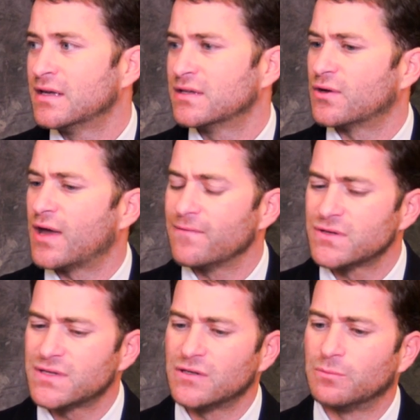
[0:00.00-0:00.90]
So every
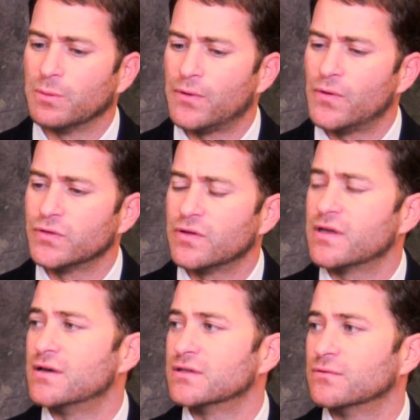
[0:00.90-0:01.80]
single proposal that
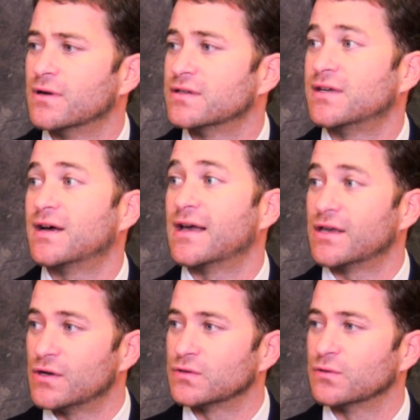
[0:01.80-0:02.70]
goes through SEI
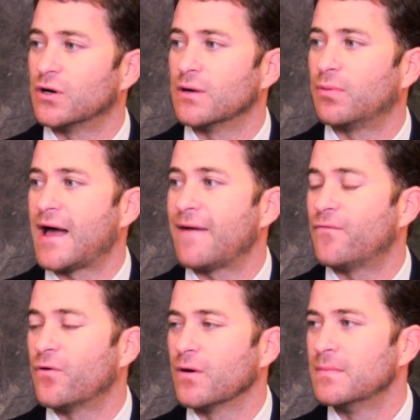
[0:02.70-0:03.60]
goes through our
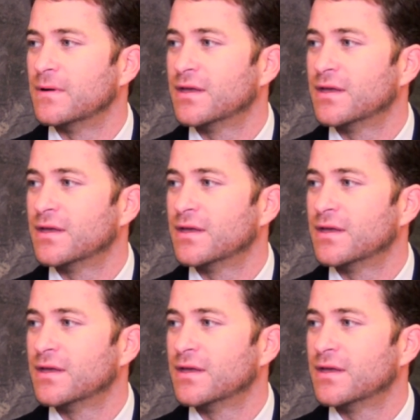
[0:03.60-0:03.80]
platform.